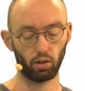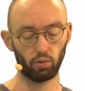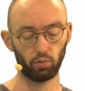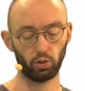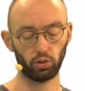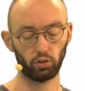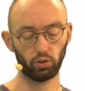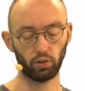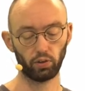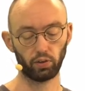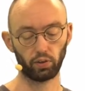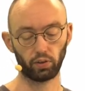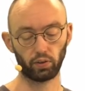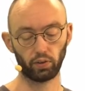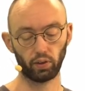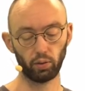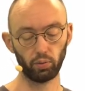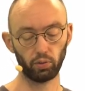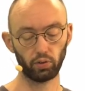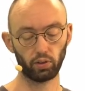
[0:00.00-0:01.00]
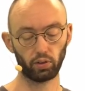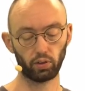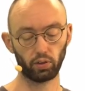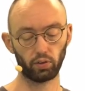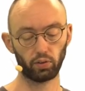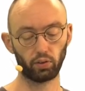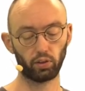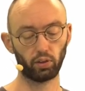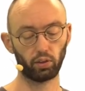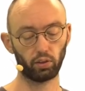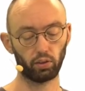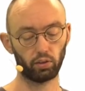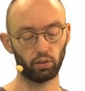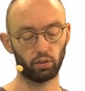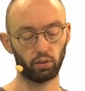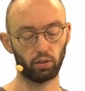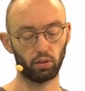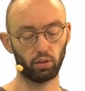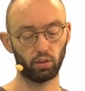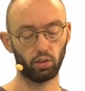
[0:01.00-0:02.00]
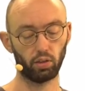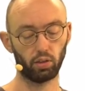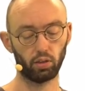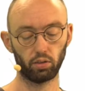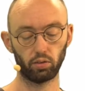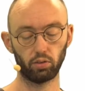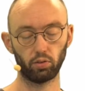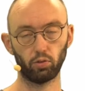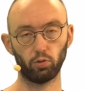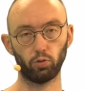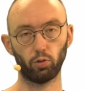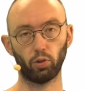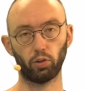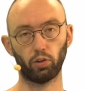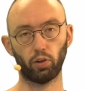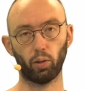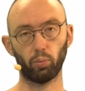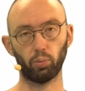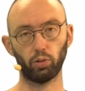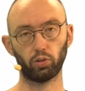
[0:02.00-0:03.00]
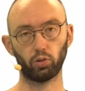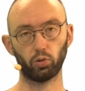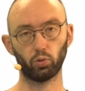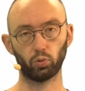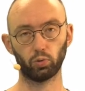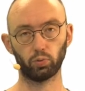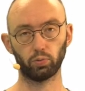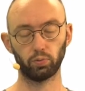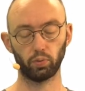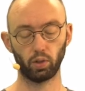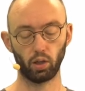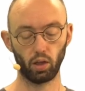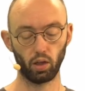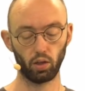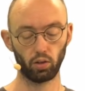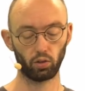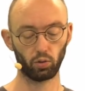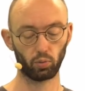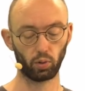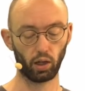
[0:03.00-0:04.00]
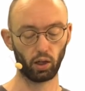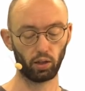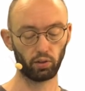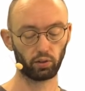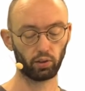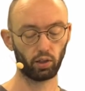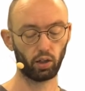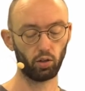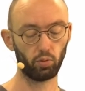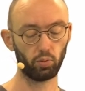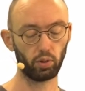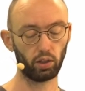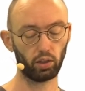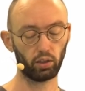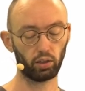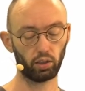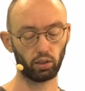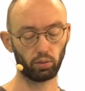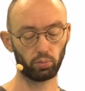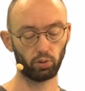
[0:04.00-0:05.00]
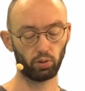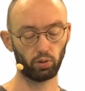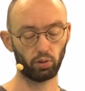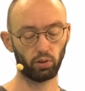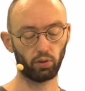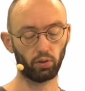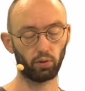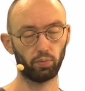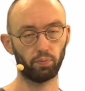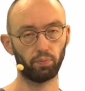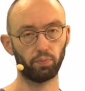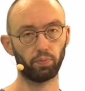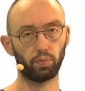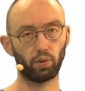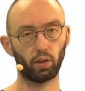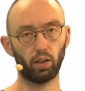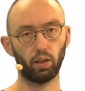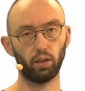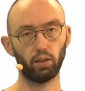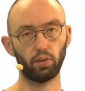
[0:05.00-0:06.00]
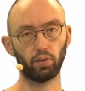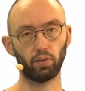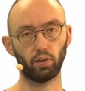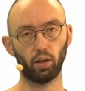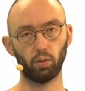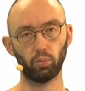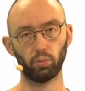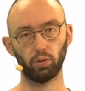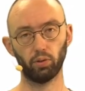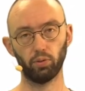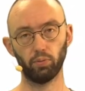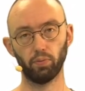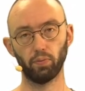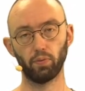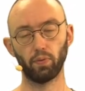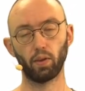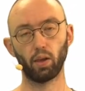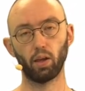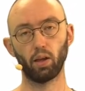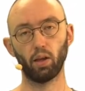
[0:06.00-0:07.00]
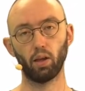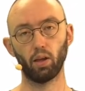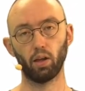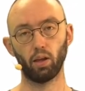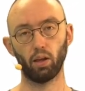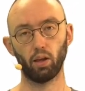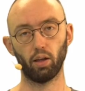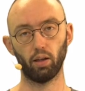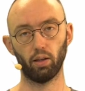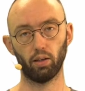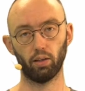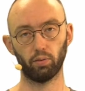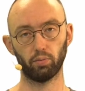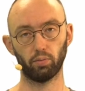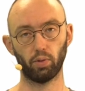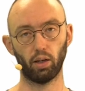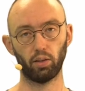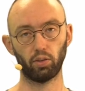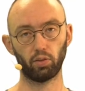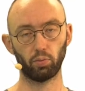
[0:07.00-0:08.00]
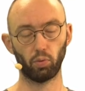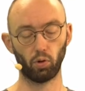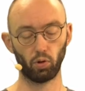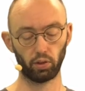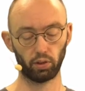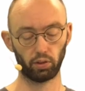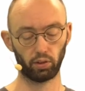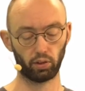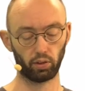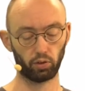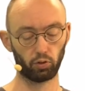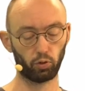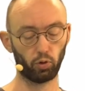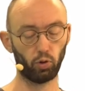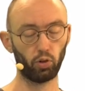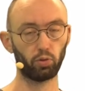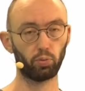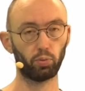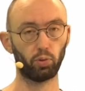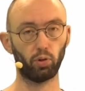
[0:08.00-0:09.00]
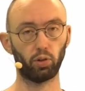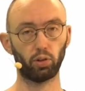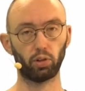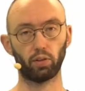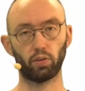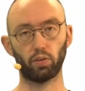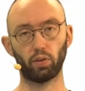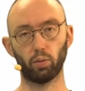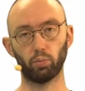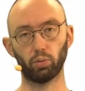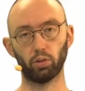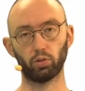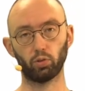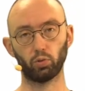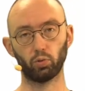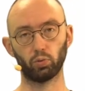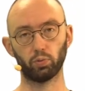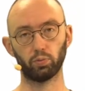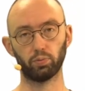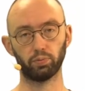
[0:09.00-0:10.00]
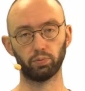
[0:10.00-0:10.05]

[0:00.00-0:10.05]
which is the same statistic for sample 2. So we ask how many data points in the sample are smaller than the first point in sample 2.